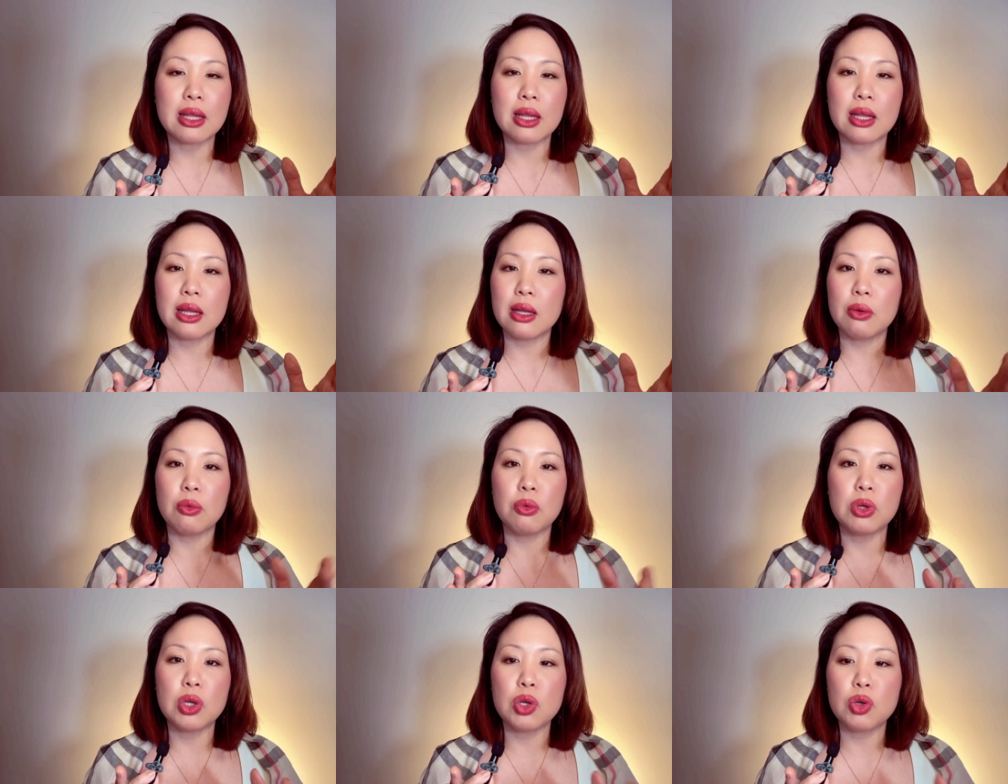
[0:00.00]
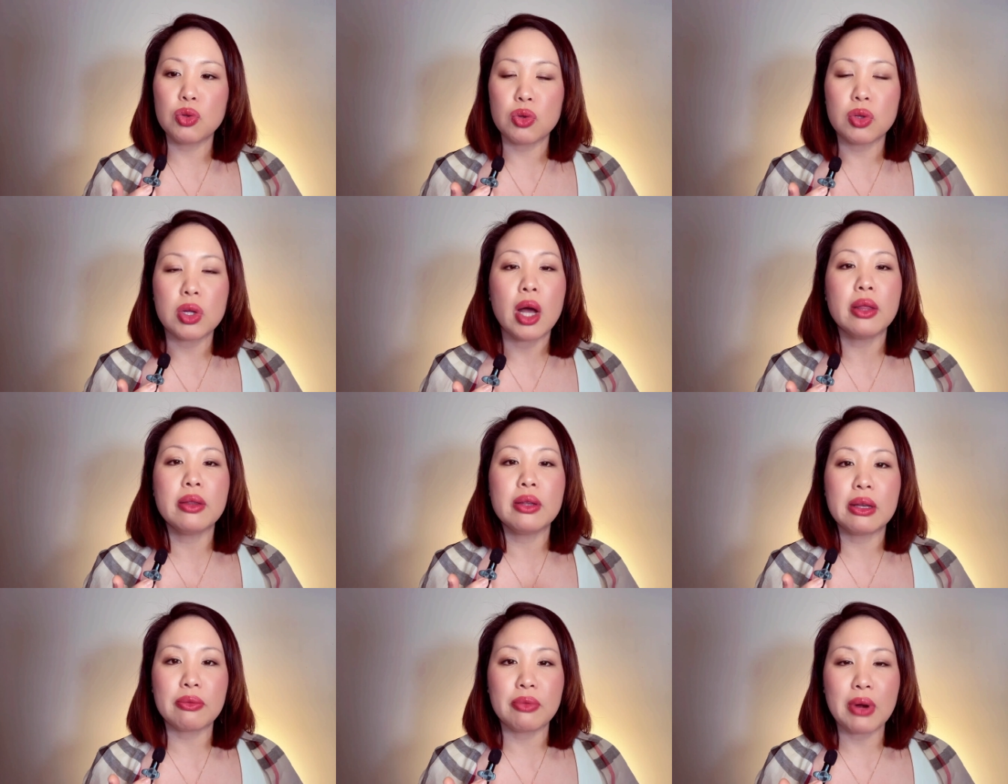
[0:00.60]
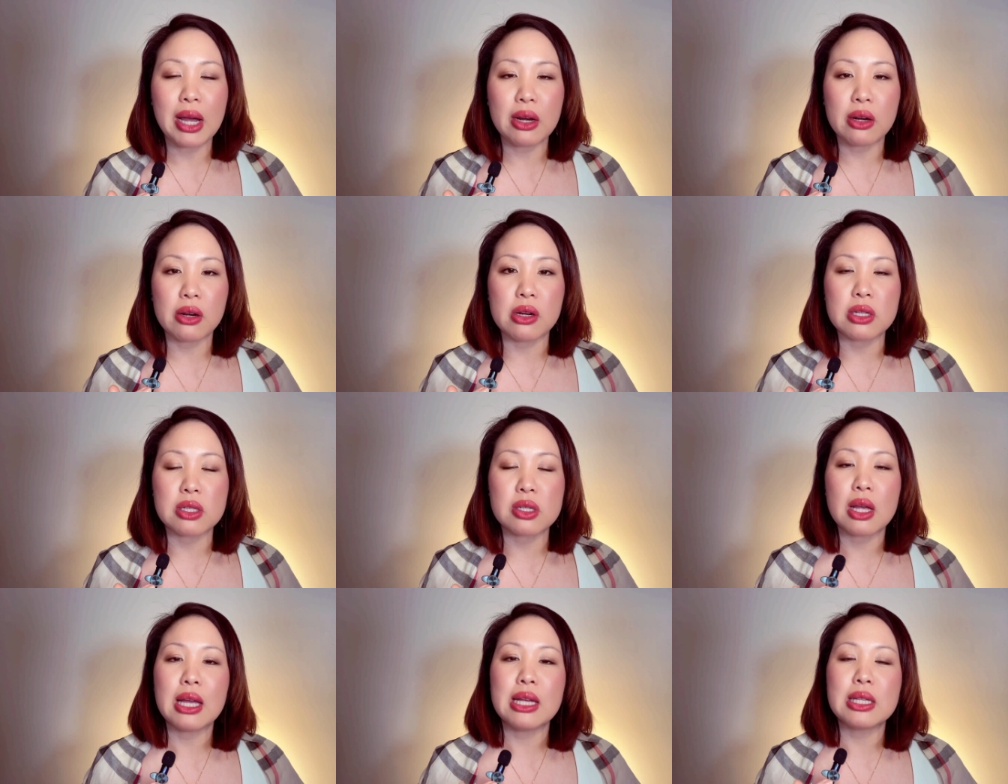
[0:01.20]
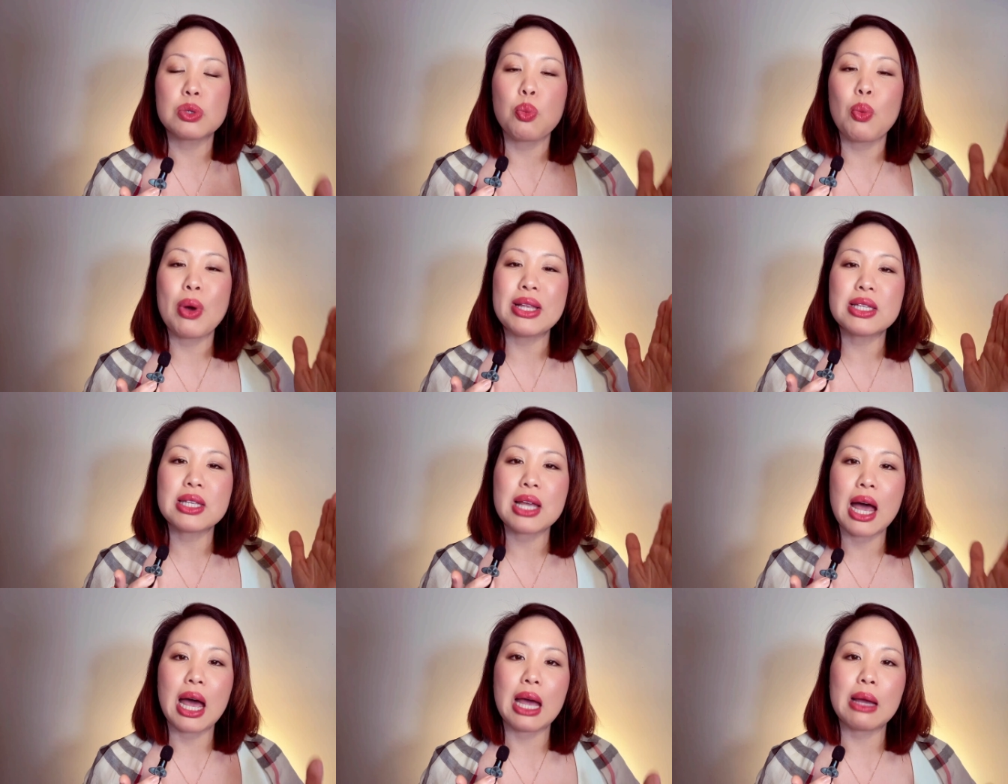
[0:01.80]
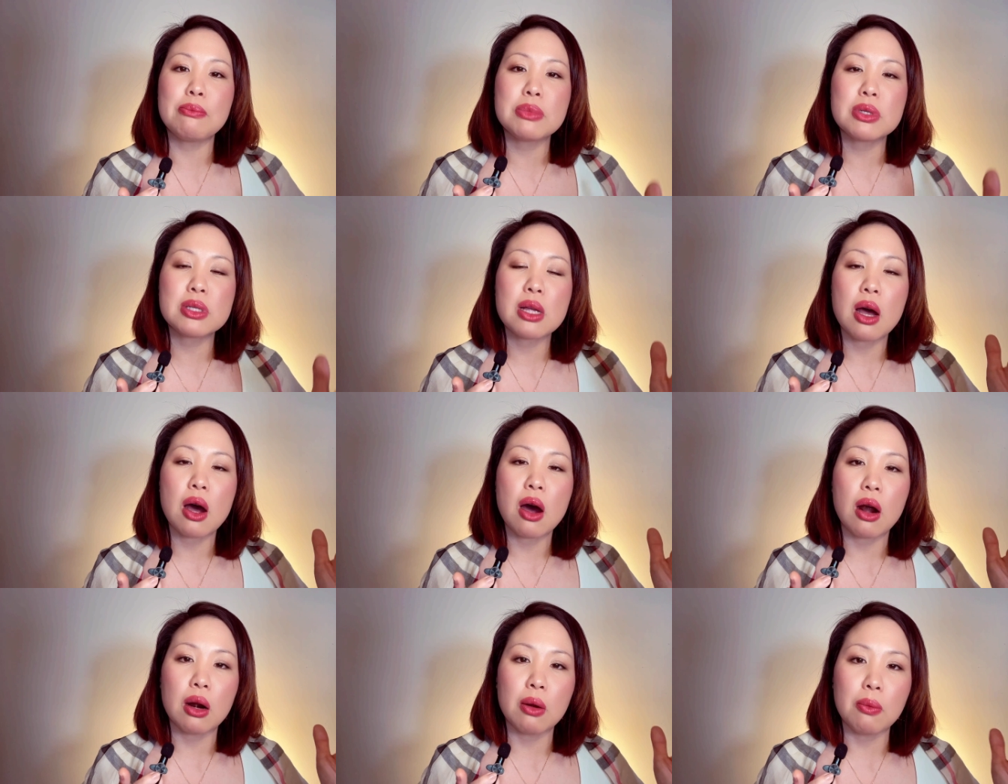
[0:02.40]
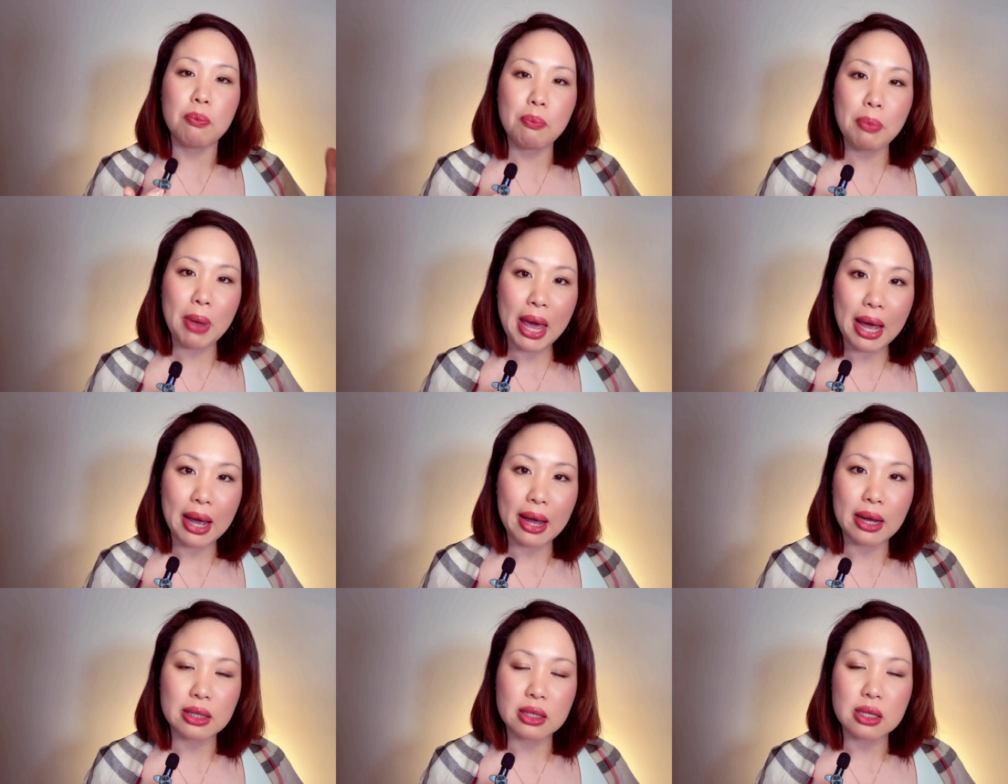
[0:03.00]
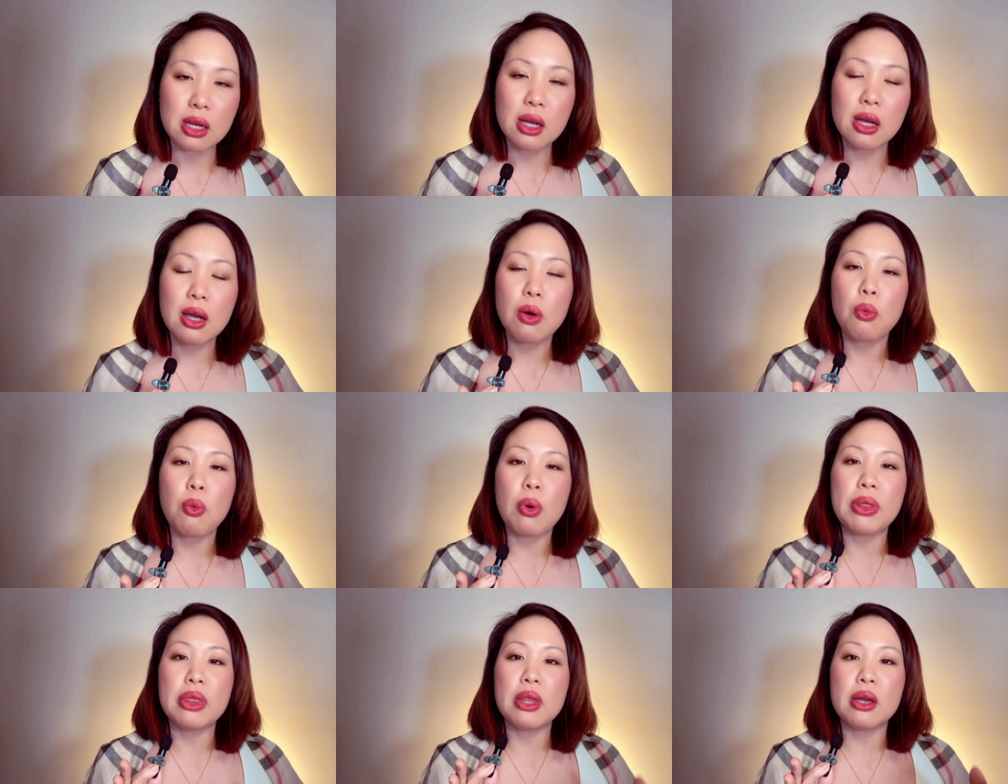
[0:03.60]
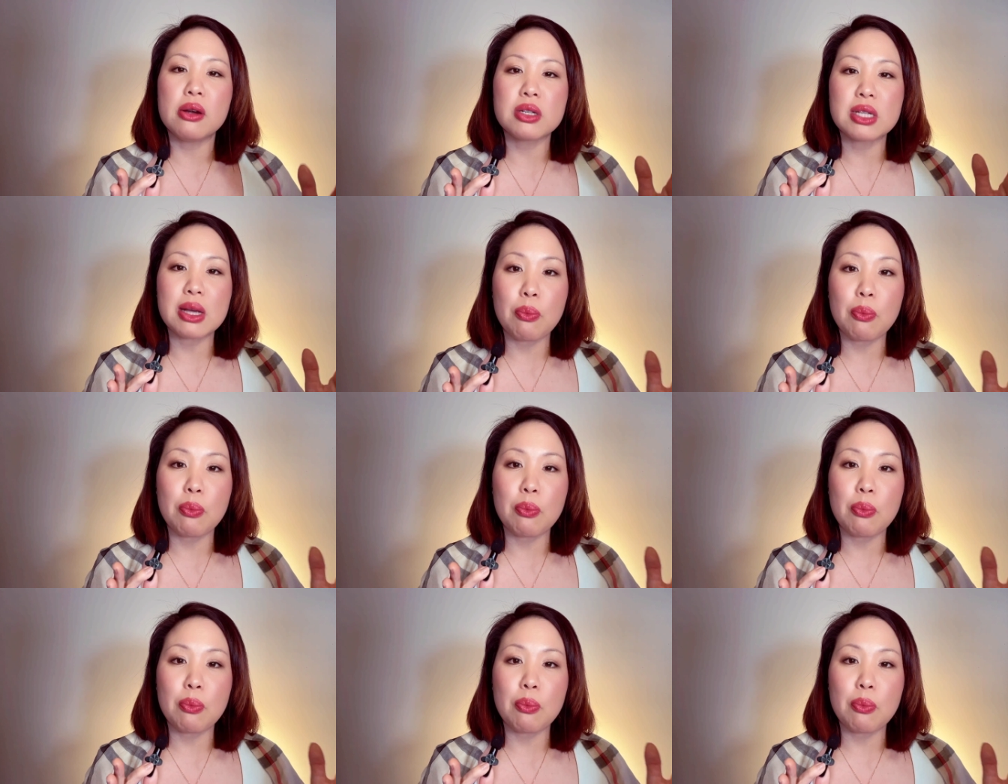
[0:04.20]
you do not need records. It's when times are bad, when there's a